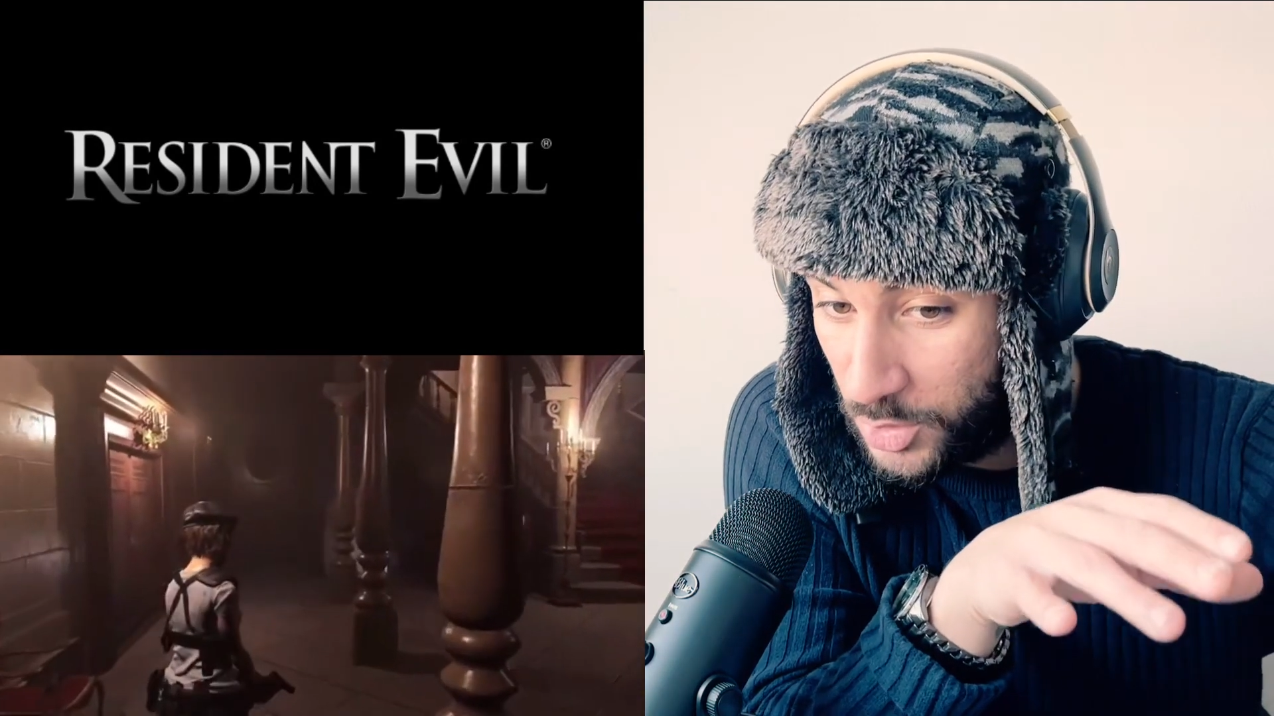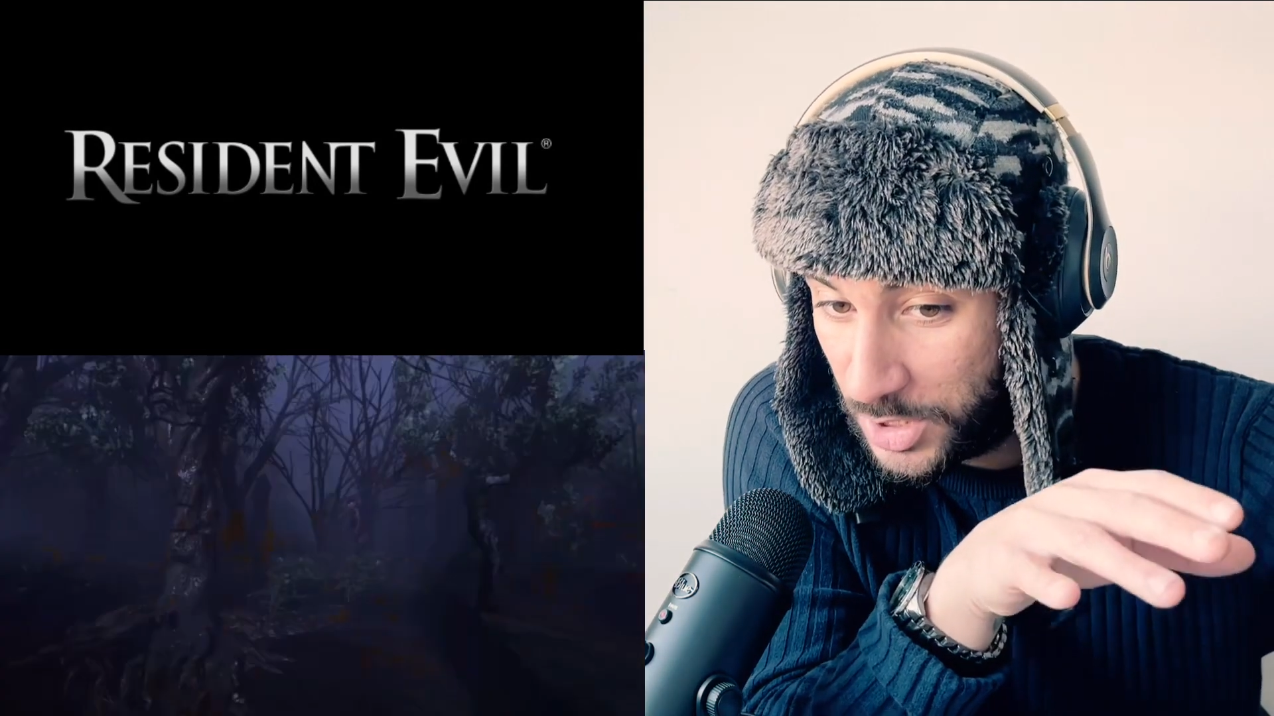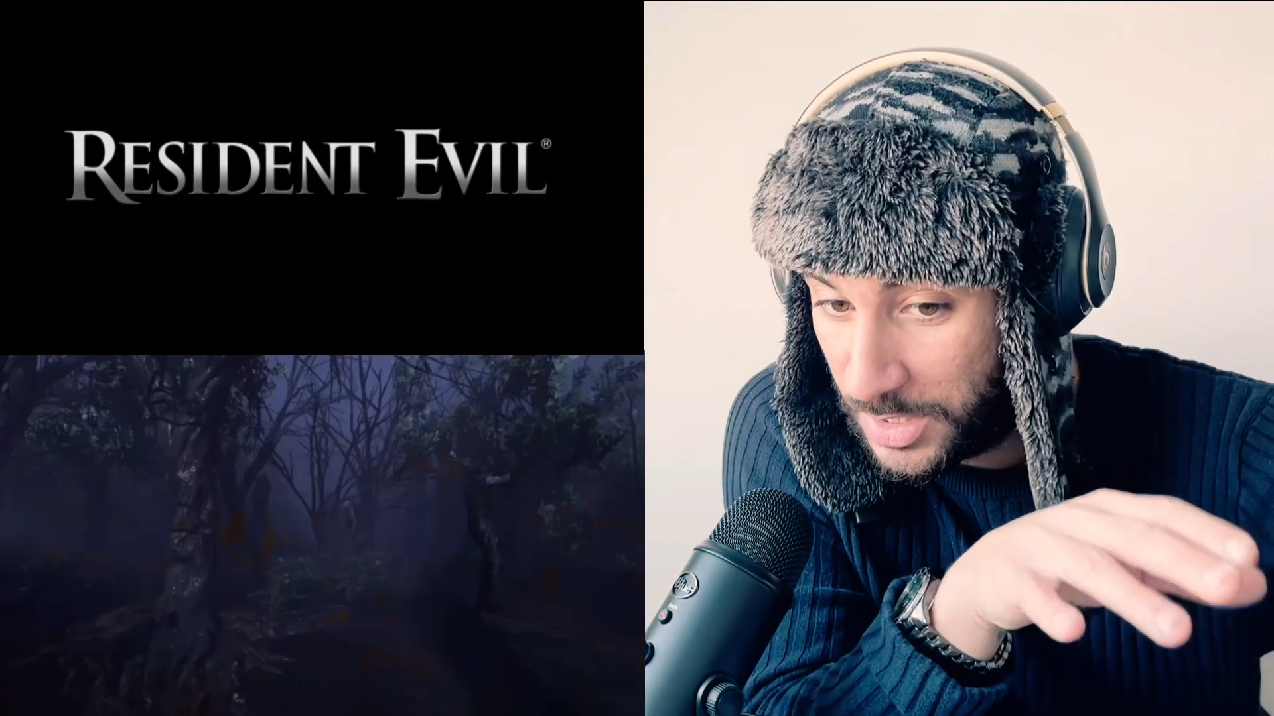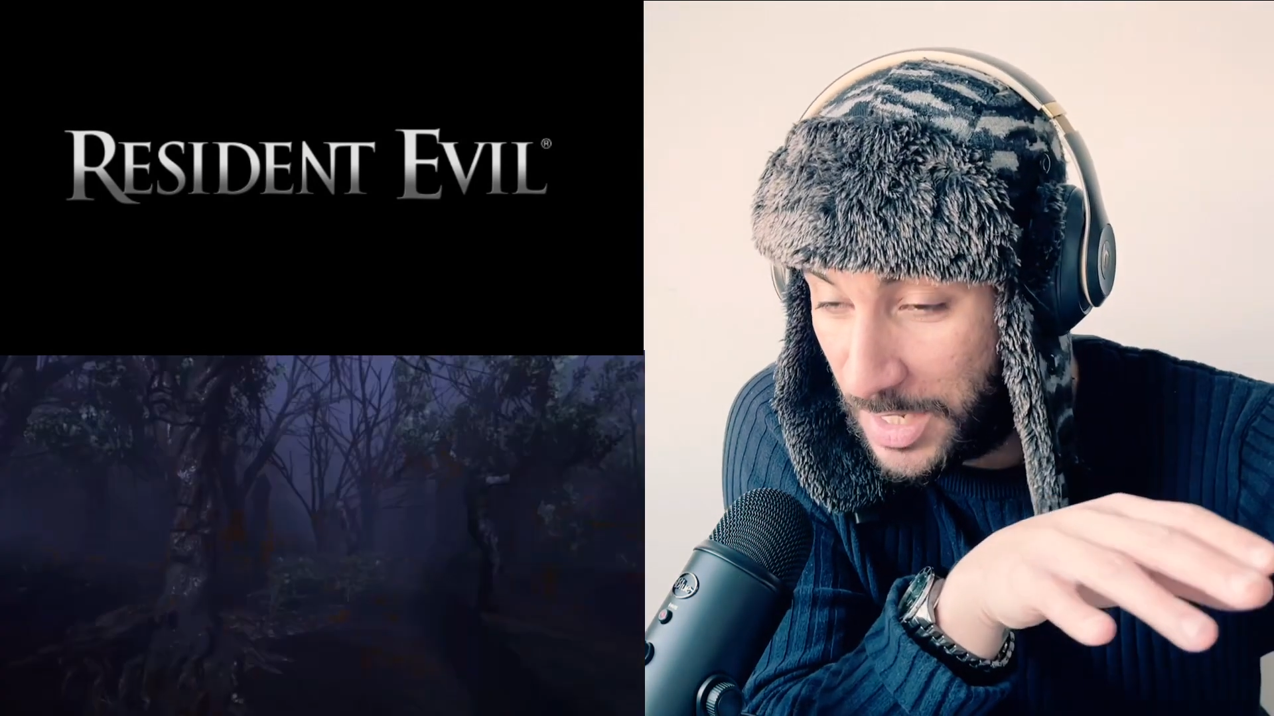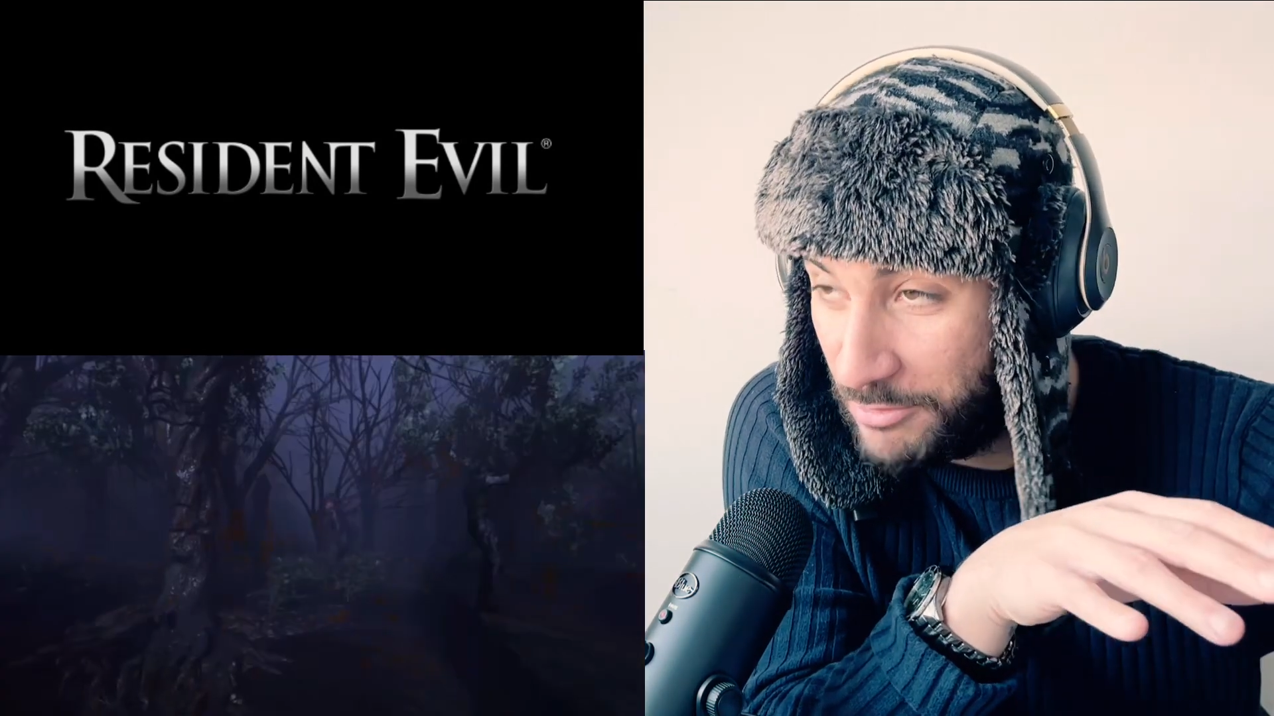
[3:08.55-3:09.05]

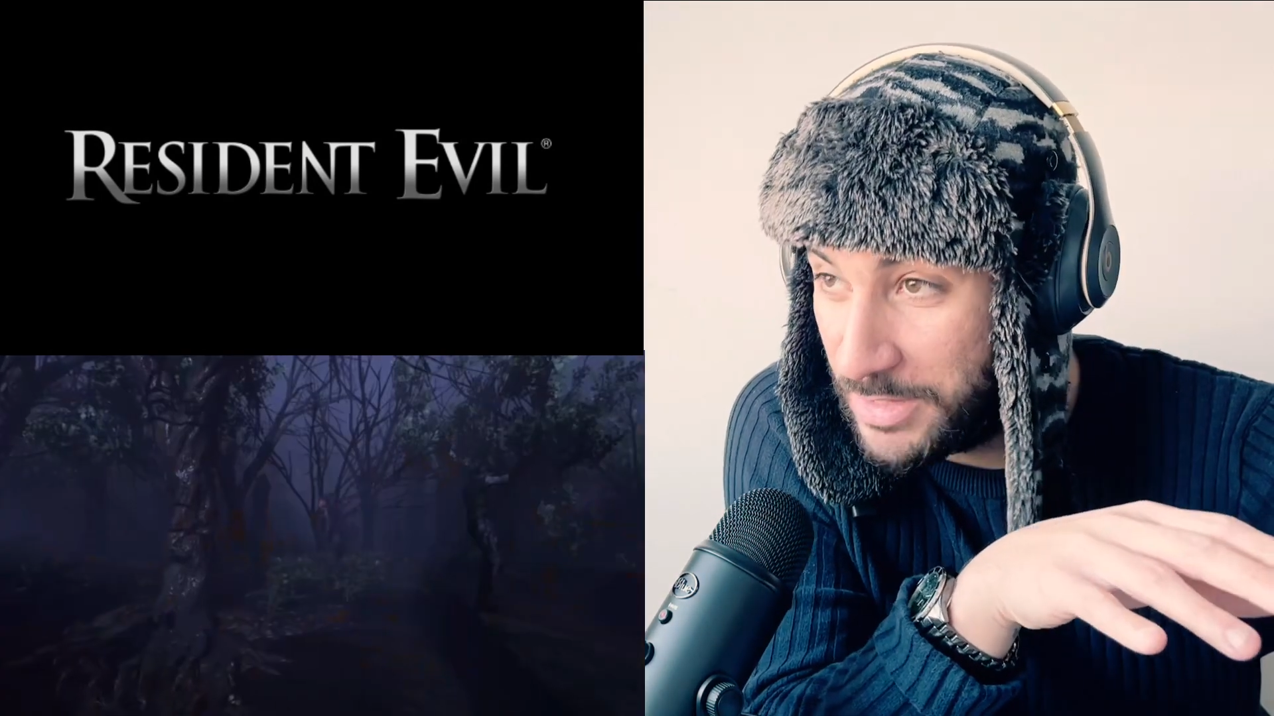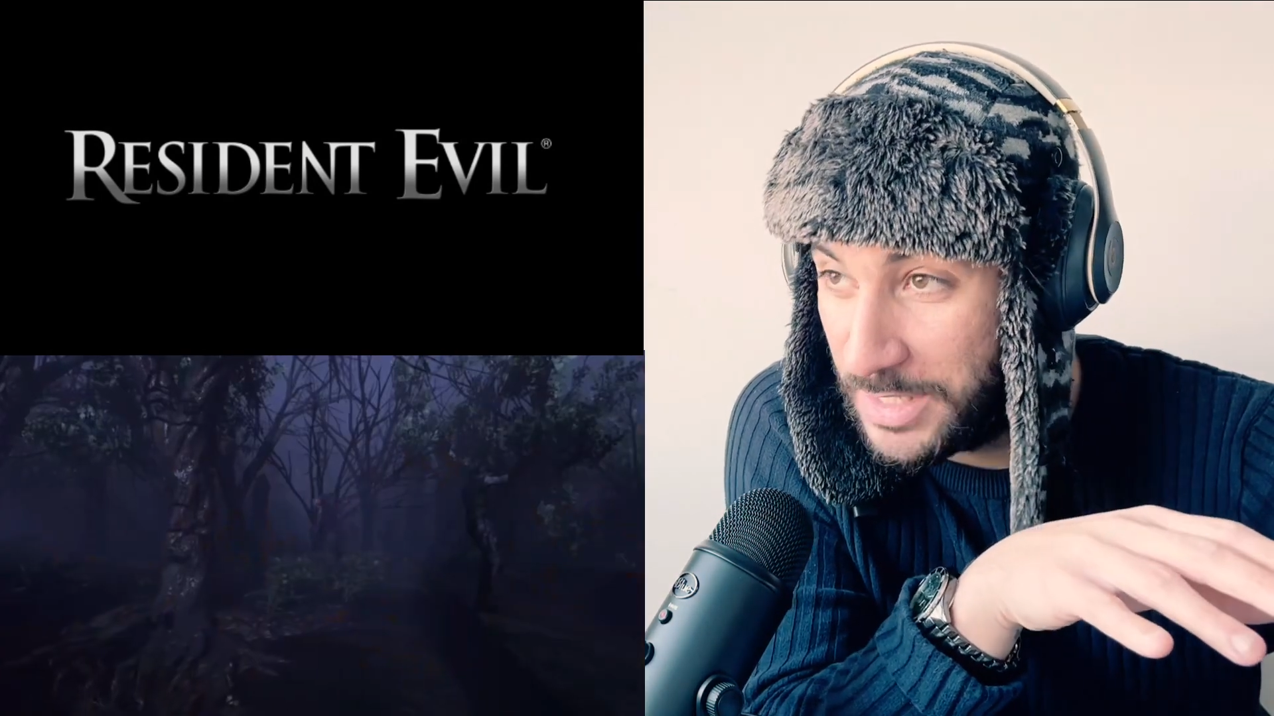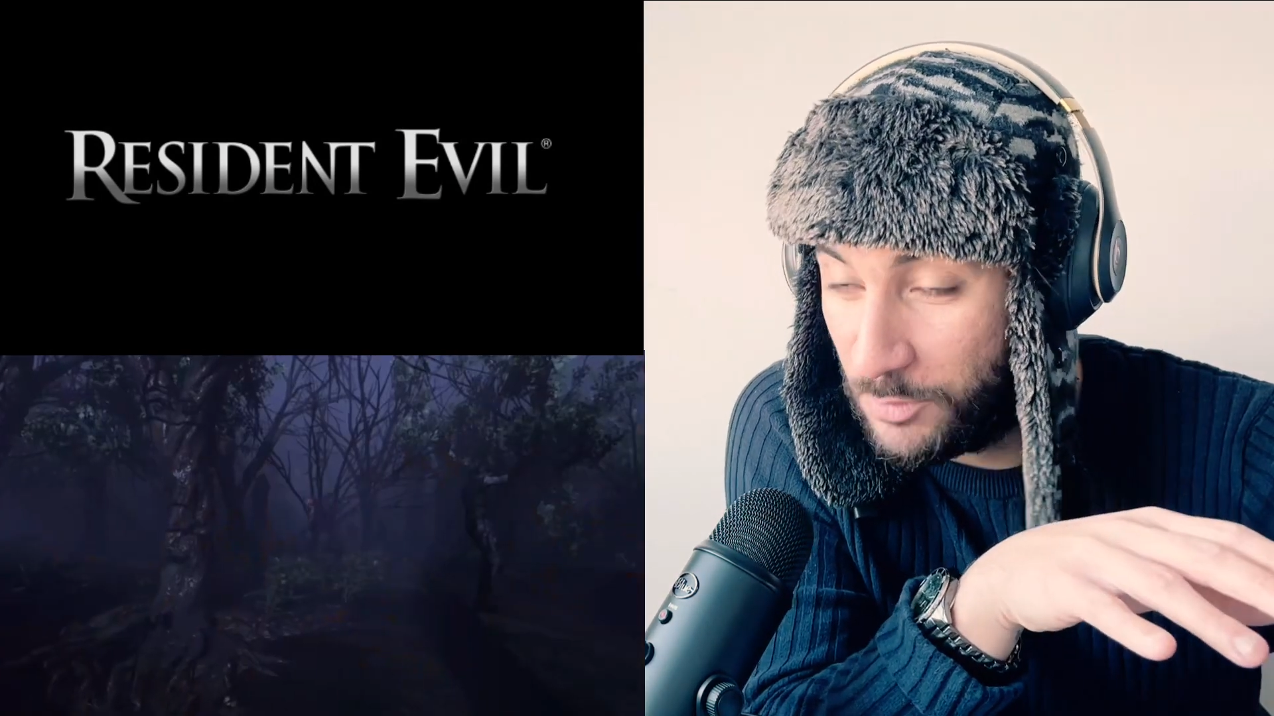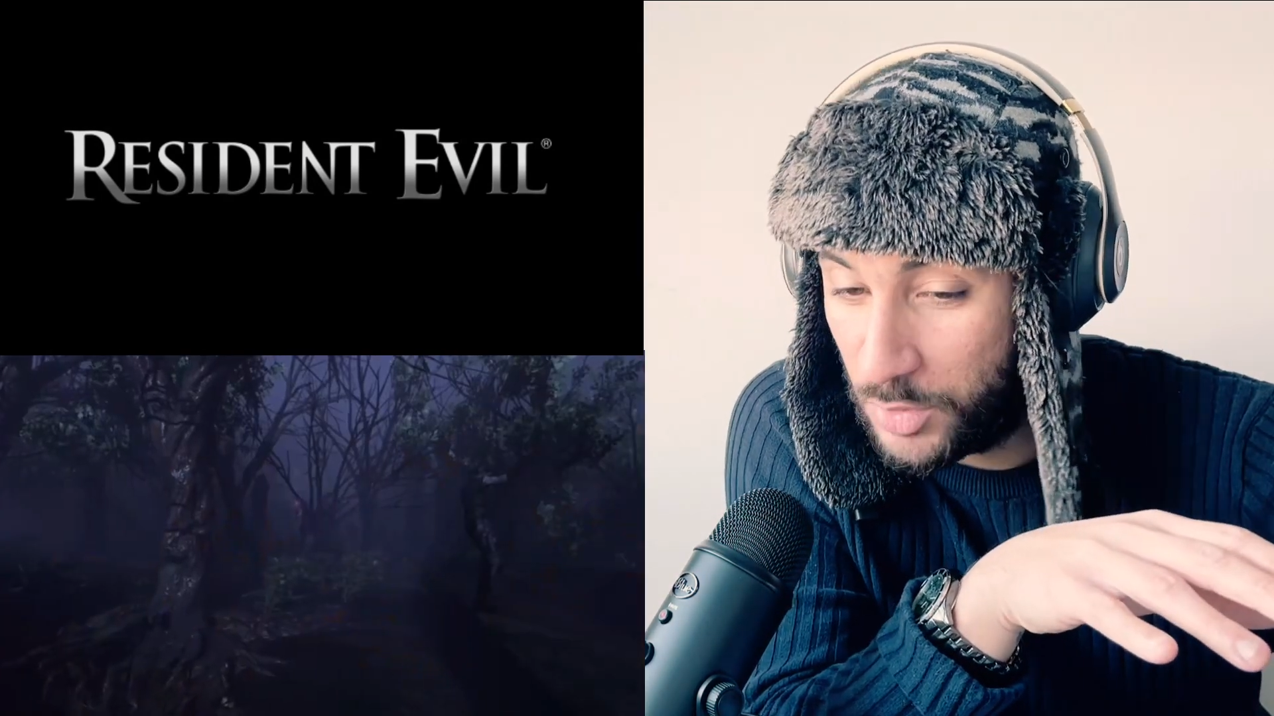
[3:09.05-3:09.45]
just like the Resident